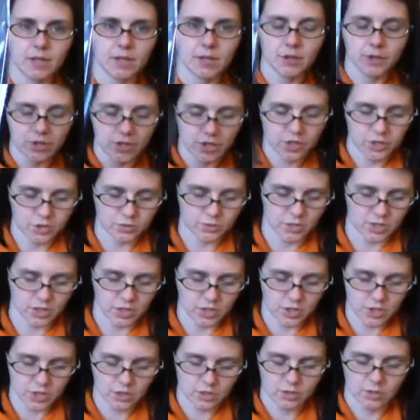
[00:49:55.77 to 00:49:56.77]
32
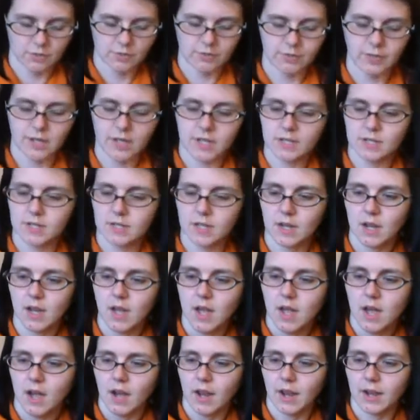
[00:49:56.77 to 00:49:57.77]
inch fixed.
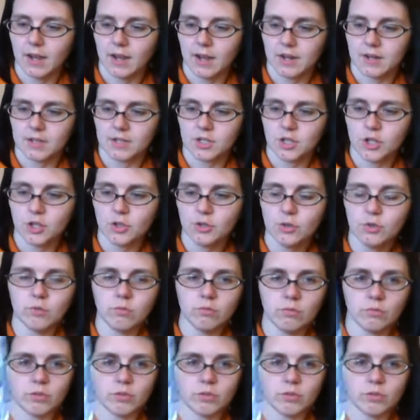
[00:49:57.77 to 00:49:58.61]
I got a 2,